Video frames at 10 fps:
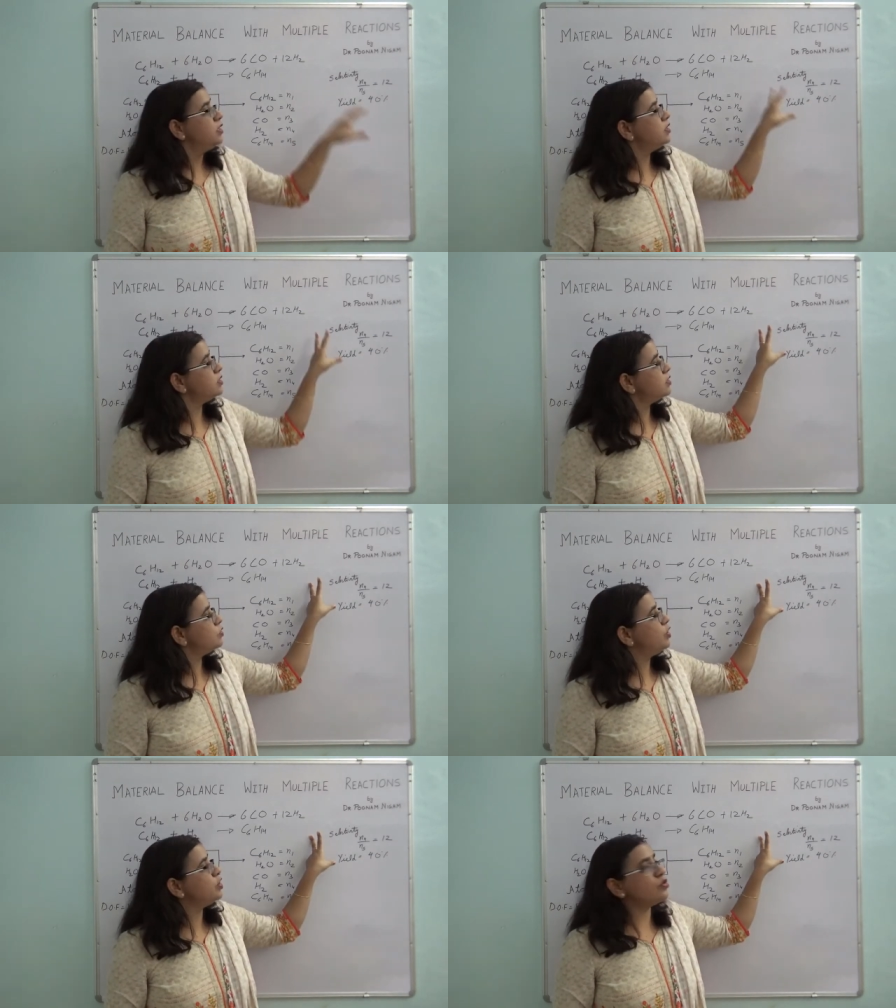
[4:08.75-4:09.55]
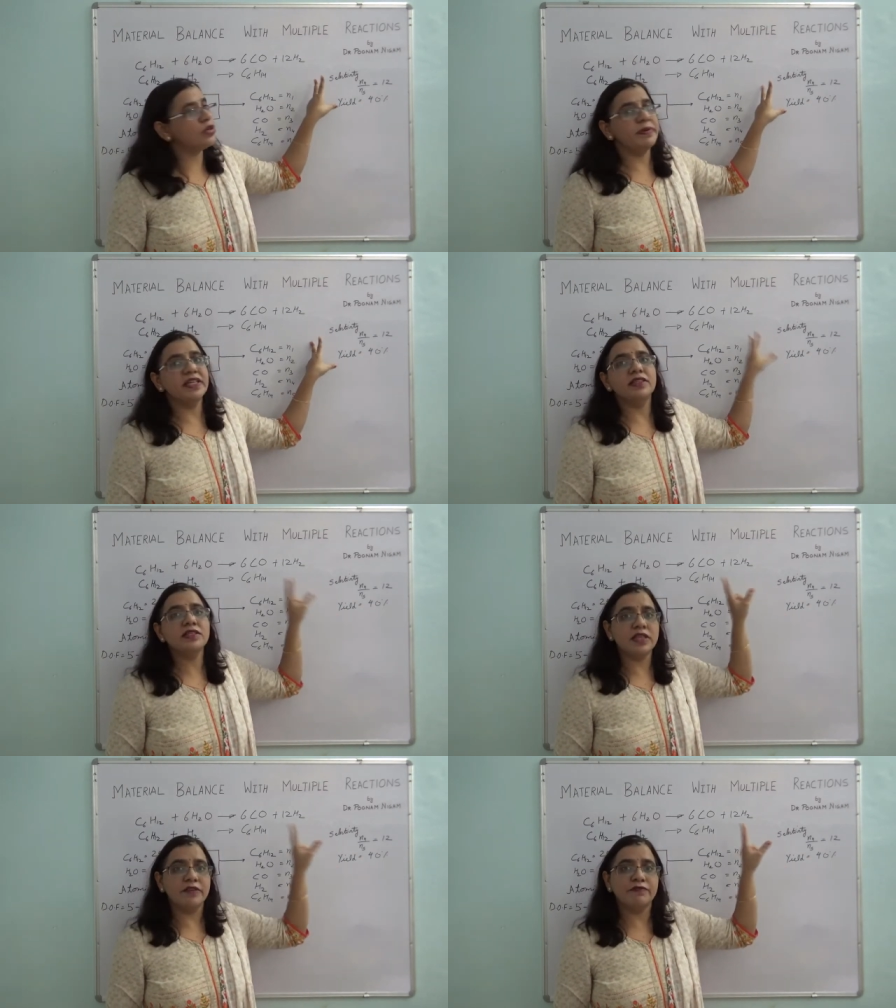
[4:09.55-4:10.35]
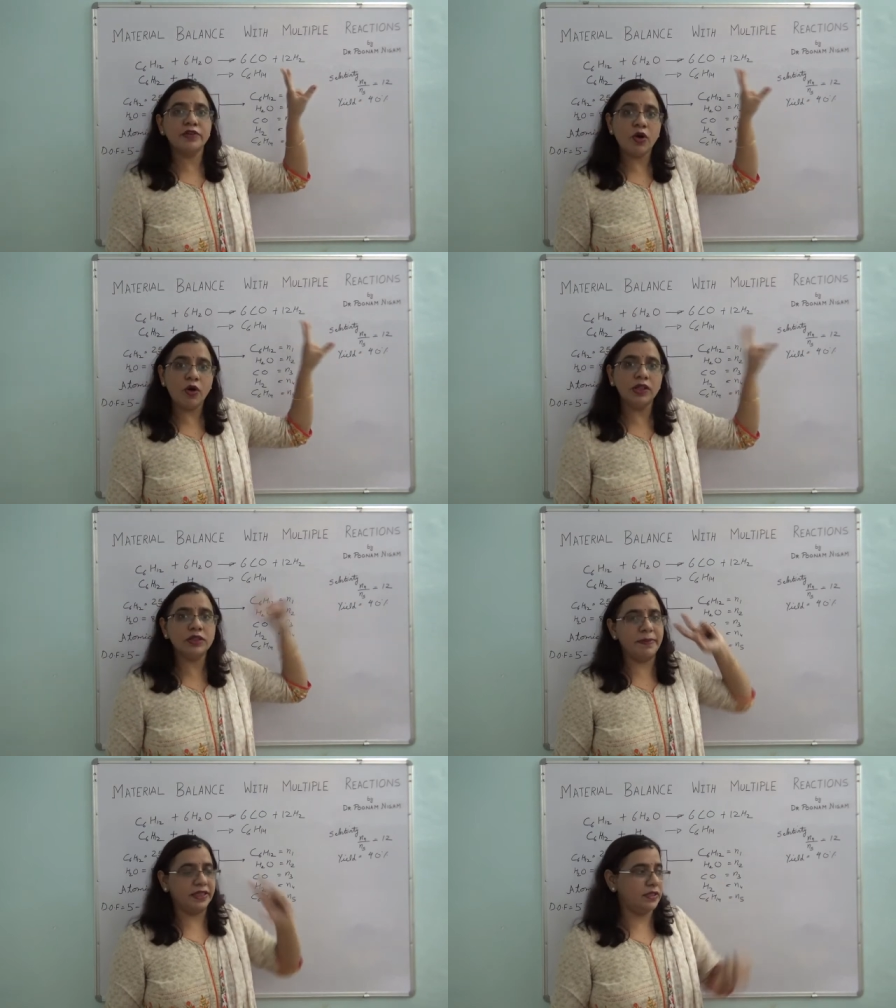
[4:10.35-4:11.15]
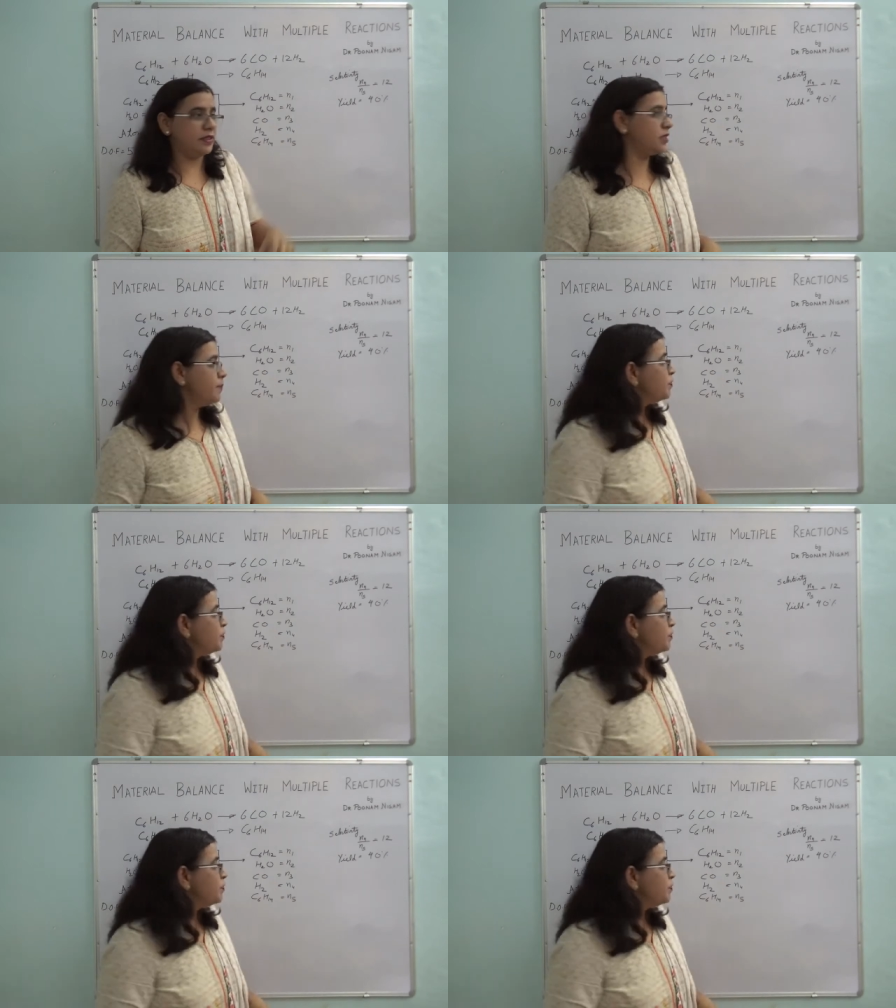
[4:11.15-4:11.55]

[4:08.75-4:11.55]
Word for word: This is going to remain the same for all the methods.